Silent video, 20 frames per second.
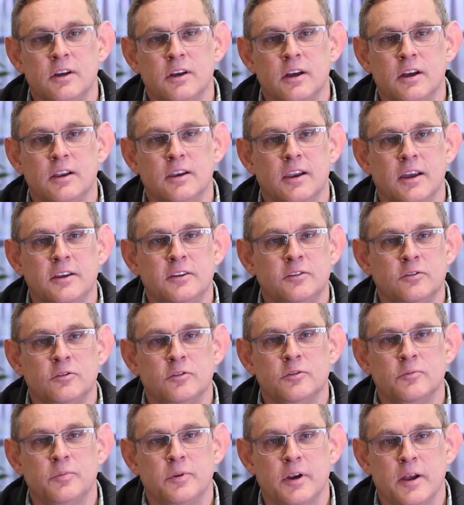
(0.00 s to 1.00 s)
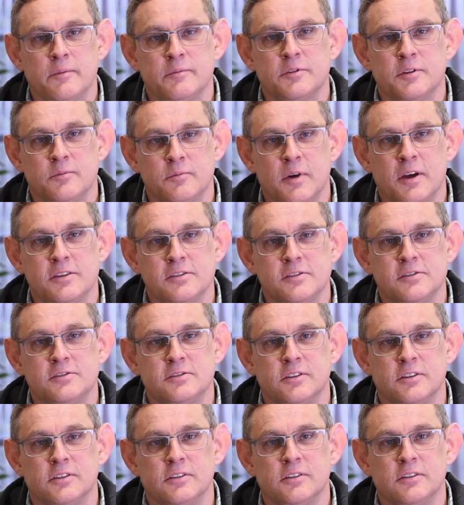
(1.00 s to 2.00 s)
and later on perhaps a
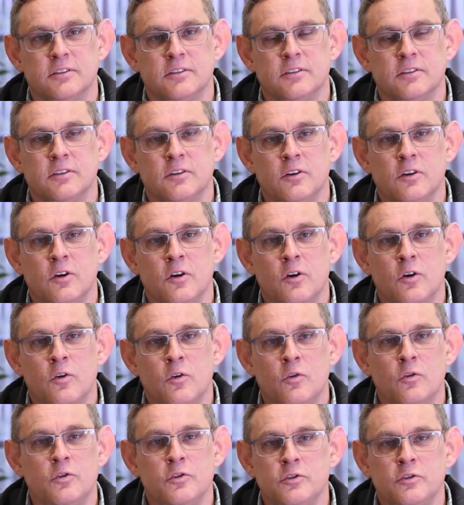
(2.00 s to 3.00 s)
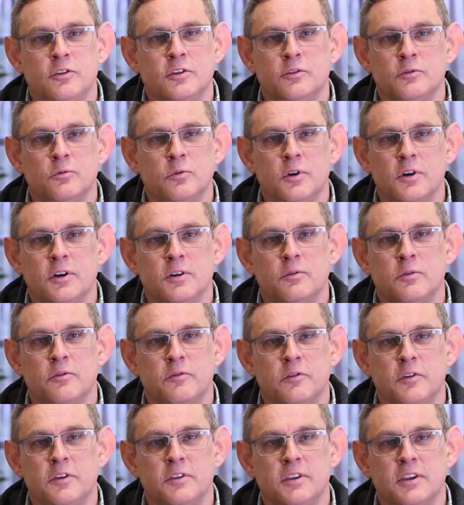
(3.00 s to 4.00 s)
magistrate. Or you can work
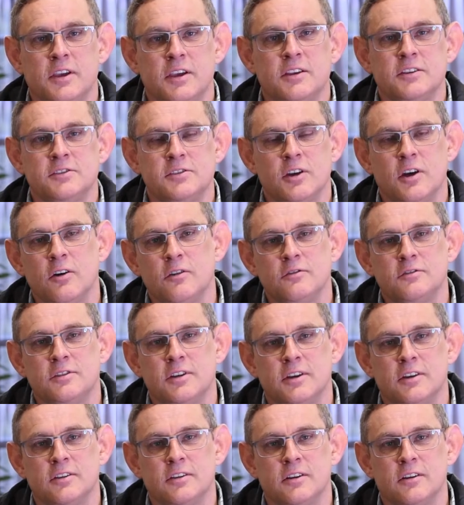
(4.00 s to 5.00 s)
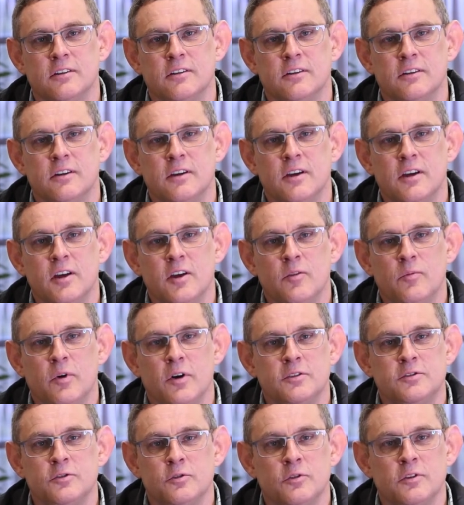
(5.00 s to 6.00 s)
within the NGO sector
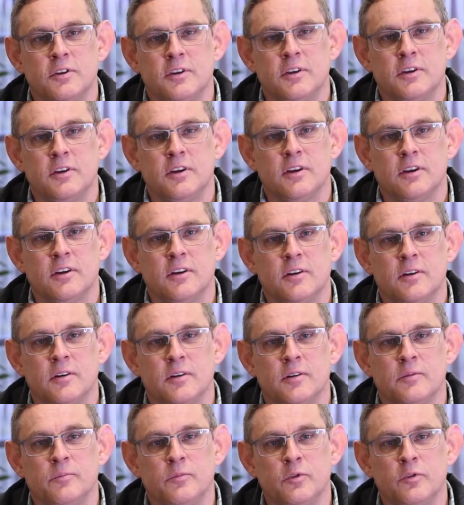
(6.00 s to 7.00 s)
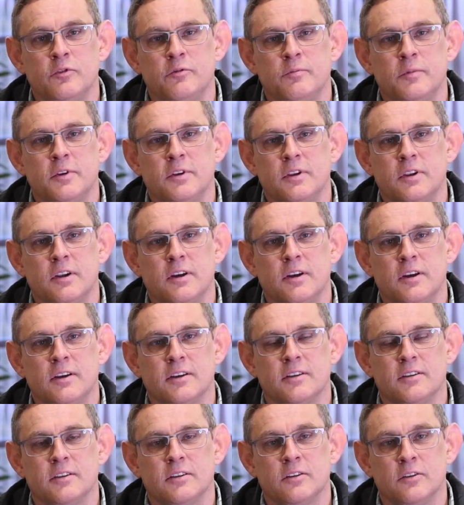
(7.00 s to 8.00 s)
by joining a movement
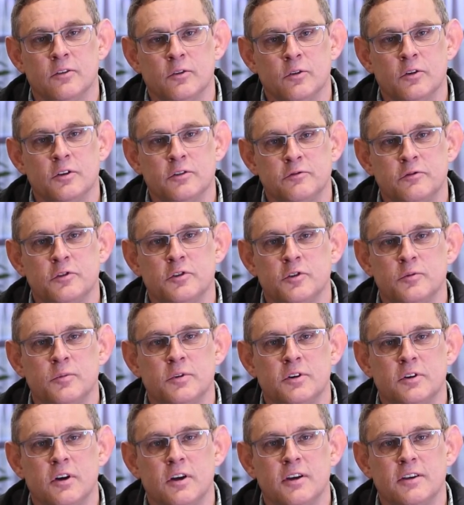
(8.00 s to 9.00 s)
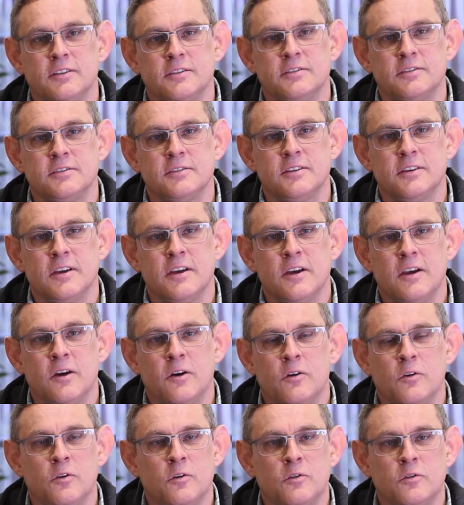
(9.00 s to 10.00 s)
like the Lawyers for Human Rights
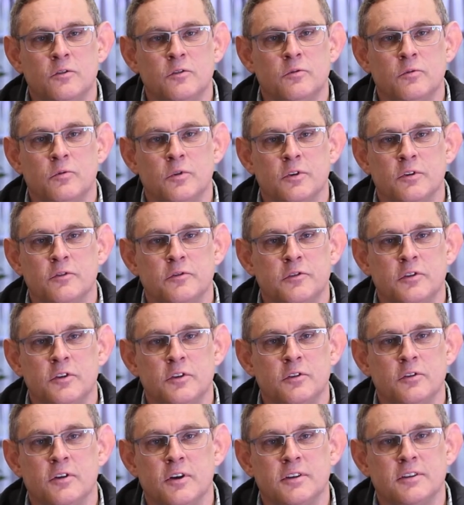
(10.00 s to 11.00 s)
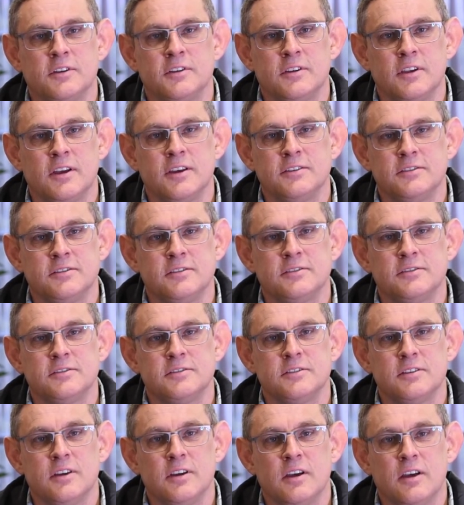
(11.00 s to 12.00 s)
or one of the United
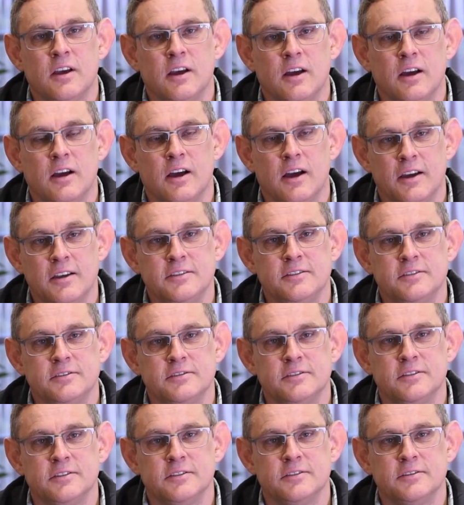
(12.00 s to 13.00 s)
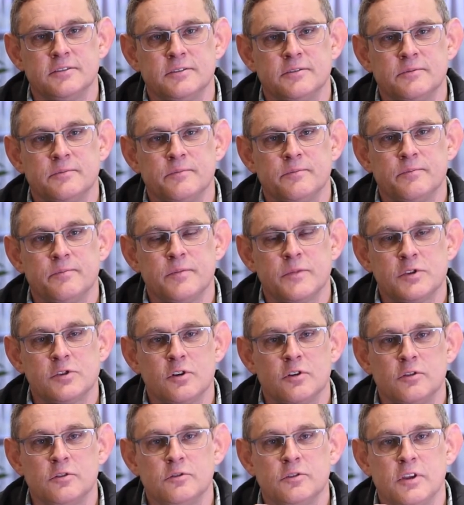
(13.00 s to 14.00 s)
Nations agencies.
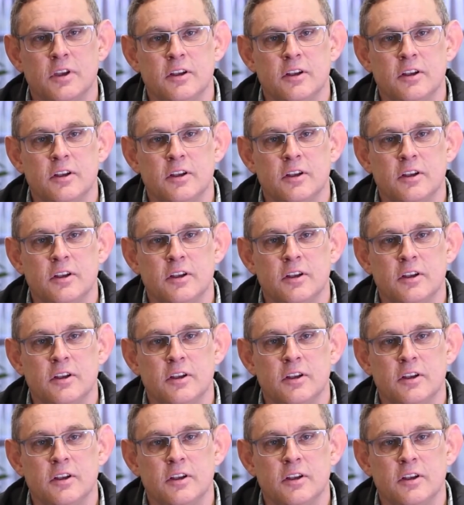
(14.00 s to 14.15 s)
So the